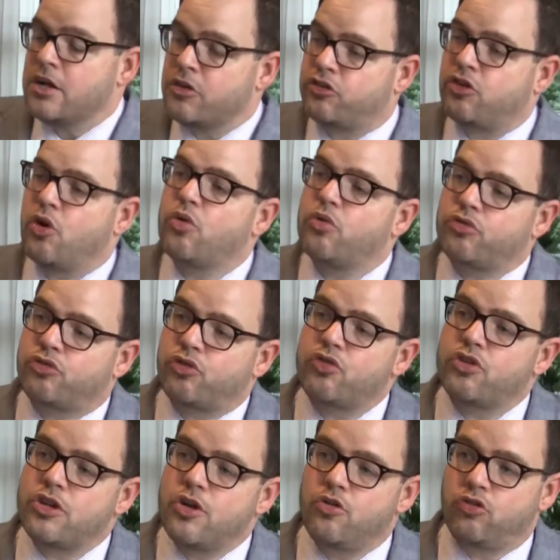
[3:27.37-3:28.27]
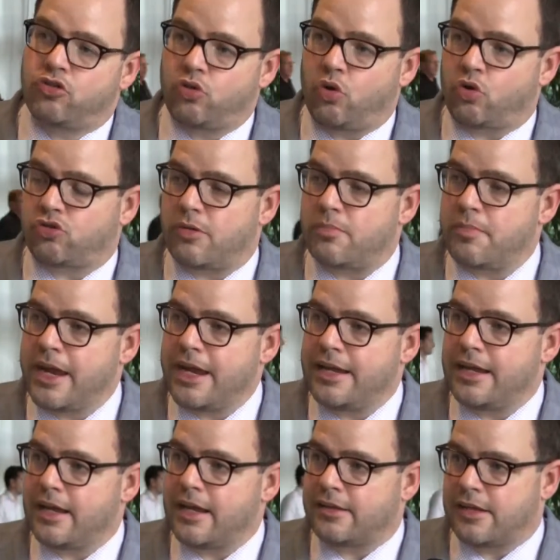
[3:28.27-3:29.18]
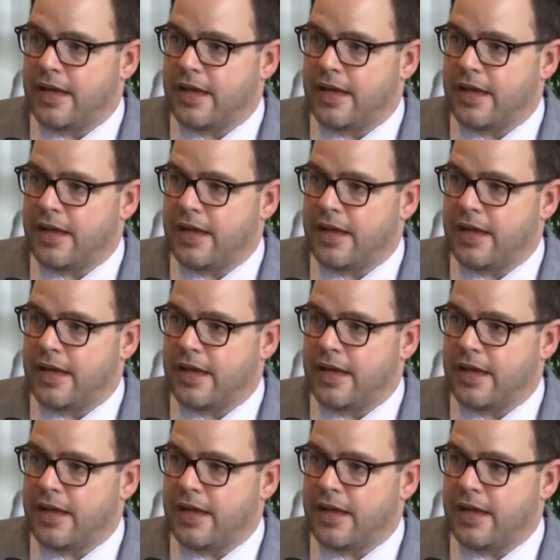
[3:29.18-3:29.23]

So use social media